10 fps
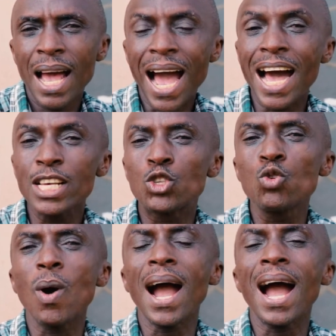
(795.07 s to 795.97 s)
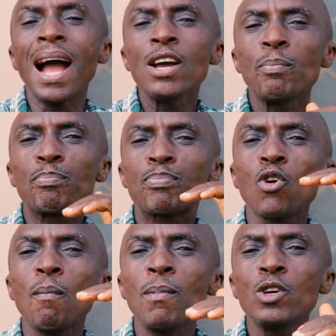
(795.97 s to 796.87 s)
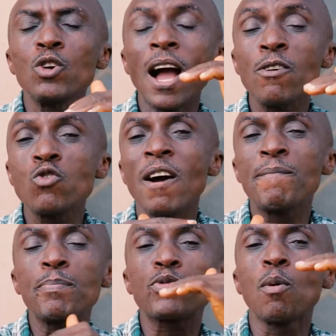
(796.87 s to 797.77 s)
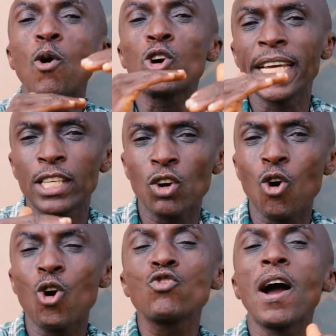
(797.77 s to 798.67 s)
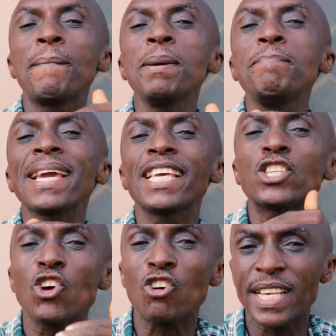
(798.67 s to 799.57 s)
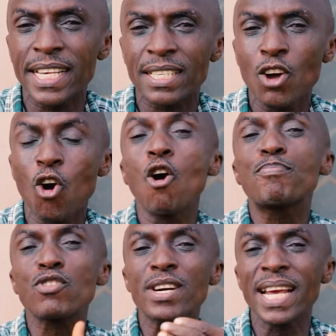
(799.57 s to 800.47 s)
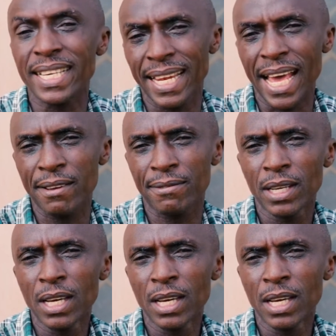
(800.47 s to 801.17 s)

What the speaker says: as you are being promoted, or you are being making success or progress in life,